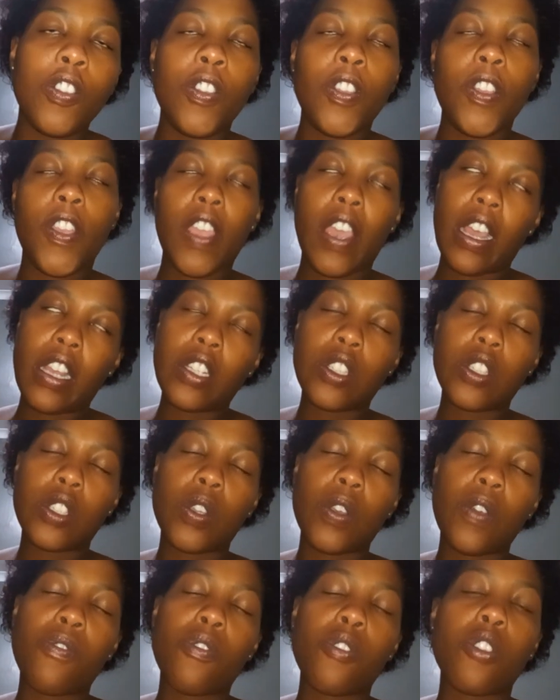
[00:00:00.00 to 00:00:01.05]
Yeah,
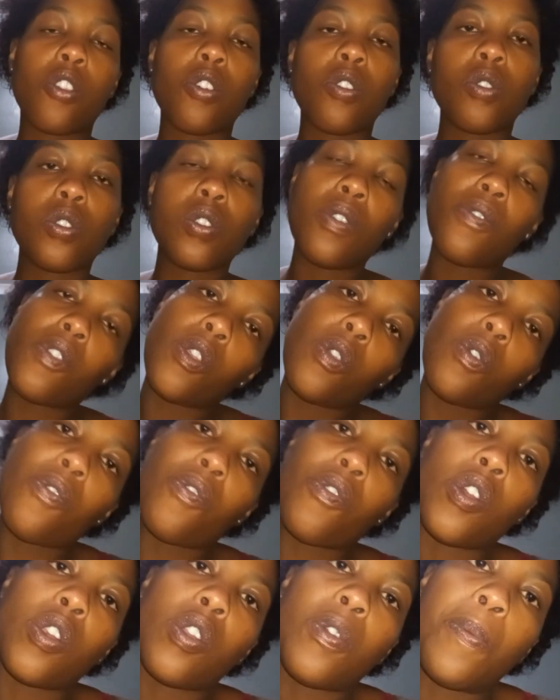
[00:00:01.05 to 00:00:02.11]
so for those of you who
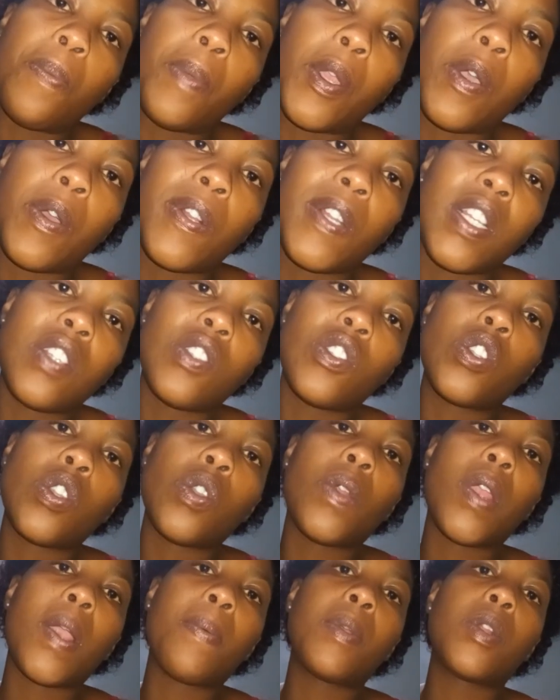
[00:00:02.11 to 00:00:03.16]
follow me on
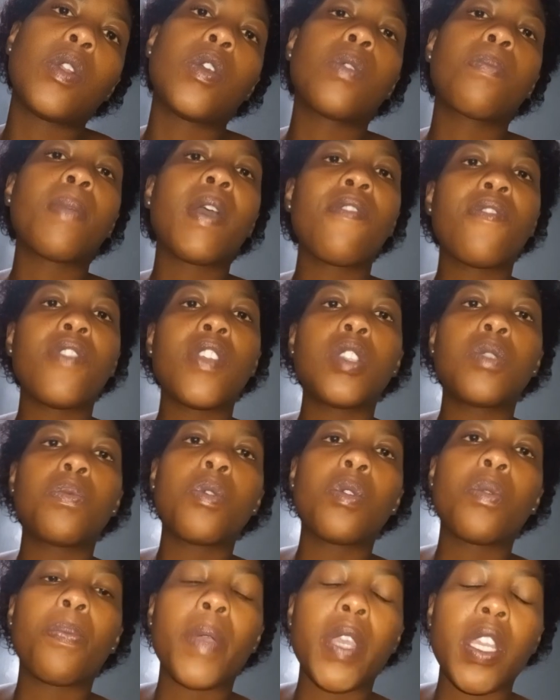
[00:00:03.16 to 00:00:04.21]
Instagram and on my Facebook
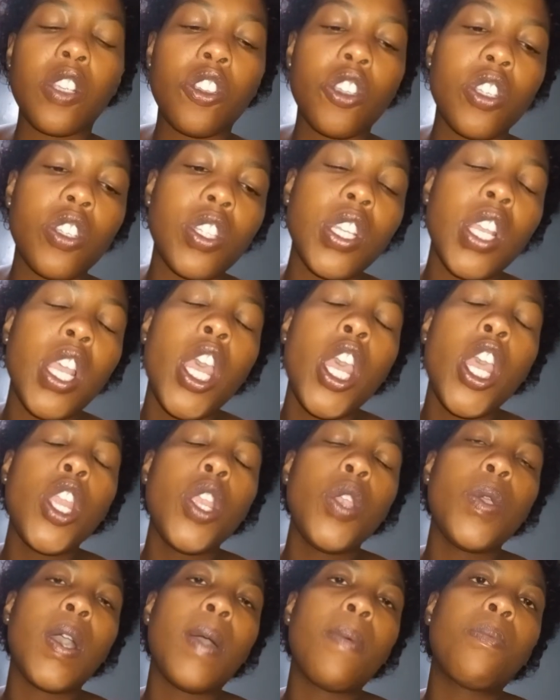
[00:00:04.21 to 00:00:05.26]
pages,
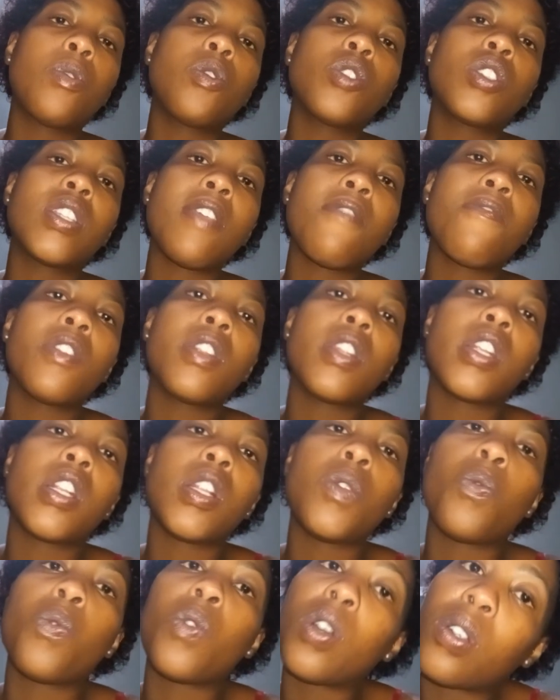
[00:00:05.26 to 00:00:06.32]
you are most definitely
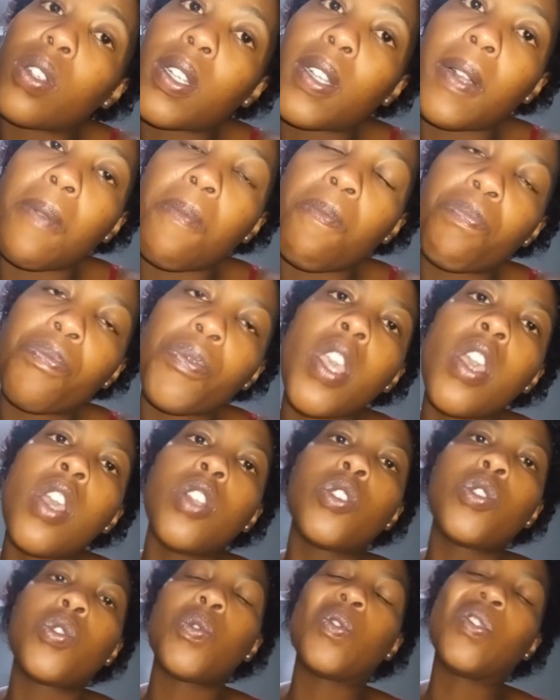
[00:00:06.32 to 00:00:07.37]
welcome
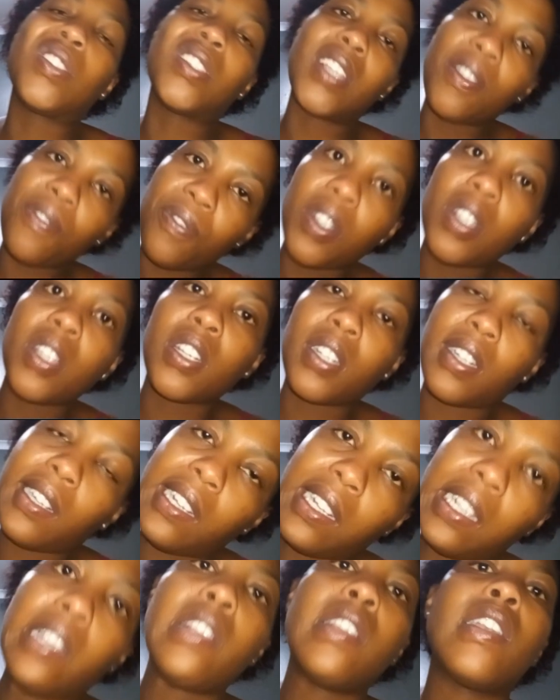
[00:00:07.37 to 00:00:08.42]
to
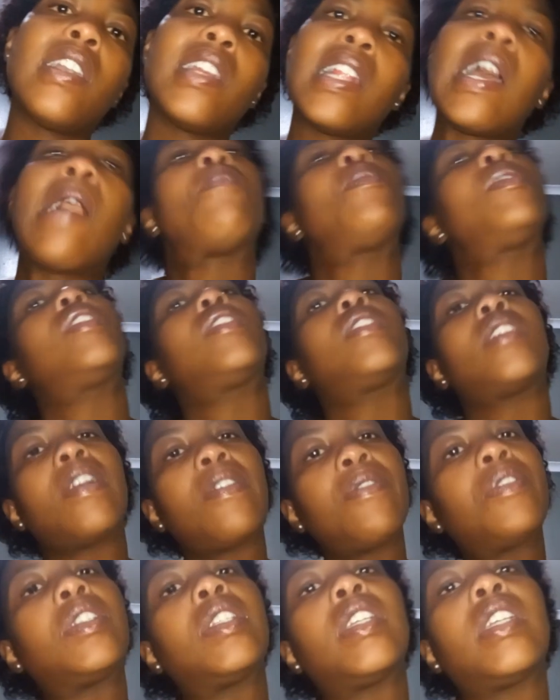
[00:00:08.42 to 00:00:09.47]
definitely, and I mean
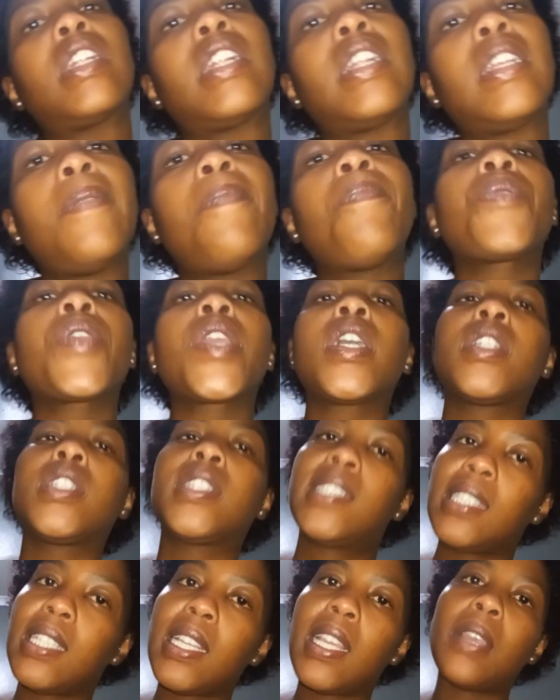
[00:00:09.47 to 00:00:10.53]
definitely,
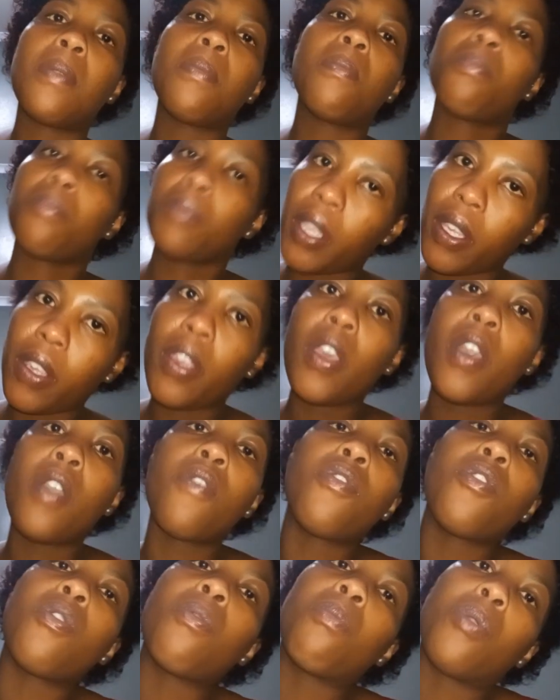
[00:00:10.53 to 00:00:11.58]
DM me
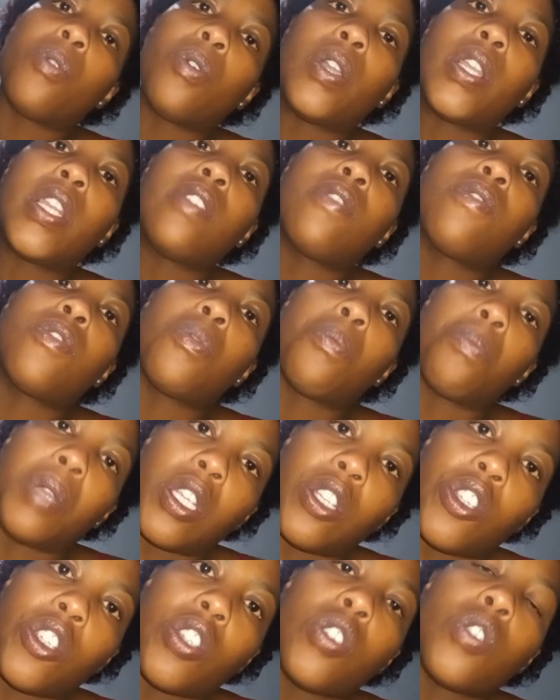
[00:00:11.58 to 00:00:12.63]
for more
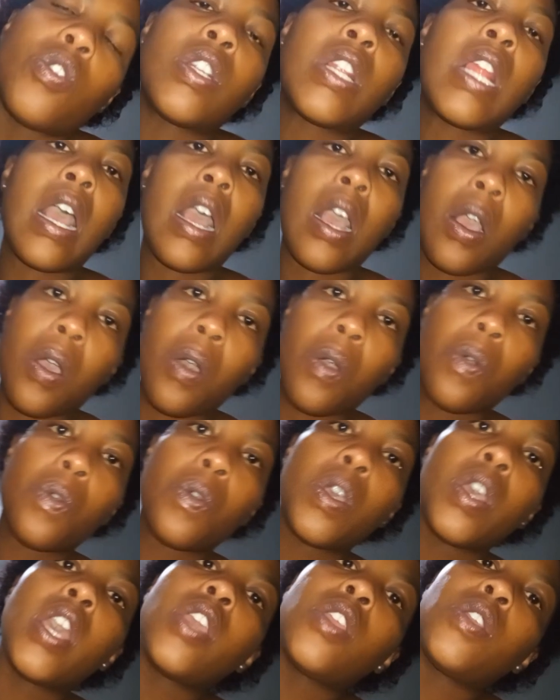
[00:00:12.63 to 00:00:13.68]
information on how
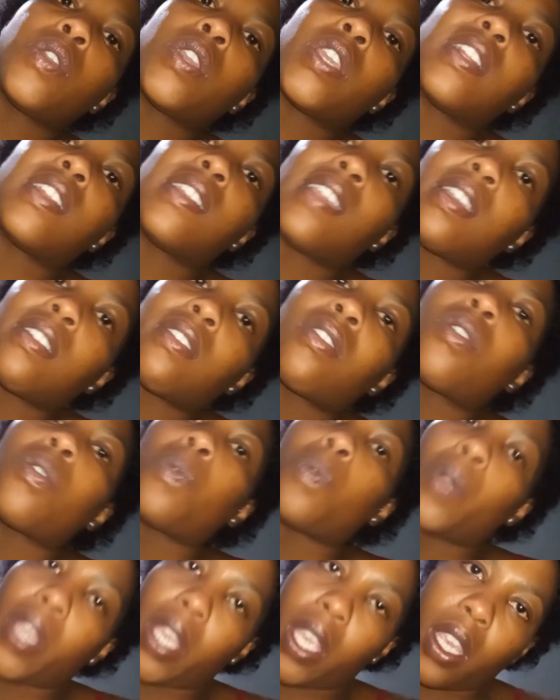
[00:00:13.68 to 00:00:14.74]
you can get the
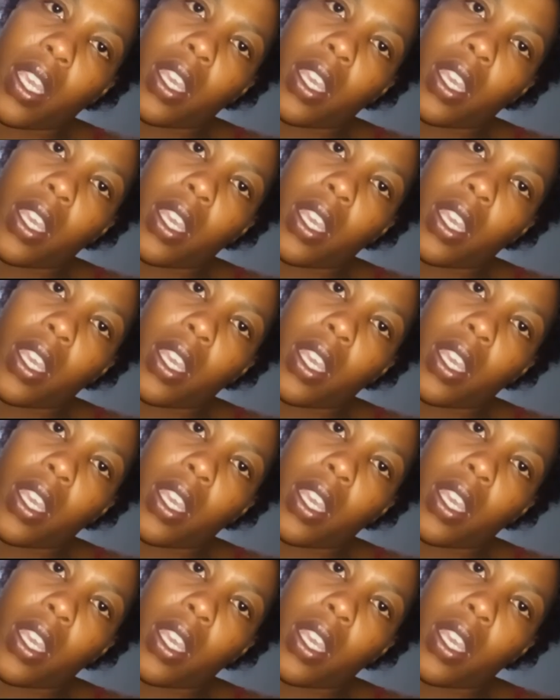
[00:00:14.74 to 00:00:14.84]
wig.